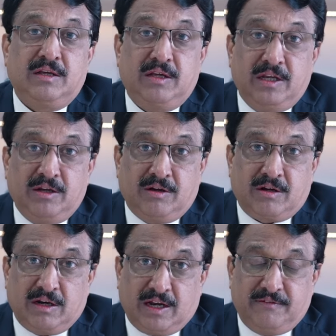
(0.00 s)
in your
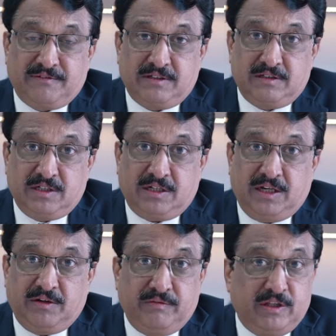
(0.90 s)
life's
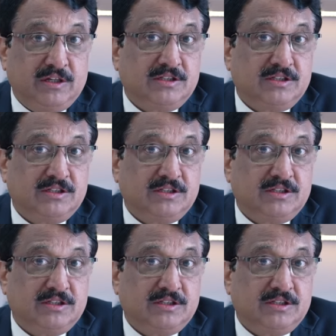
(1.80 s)
journey with your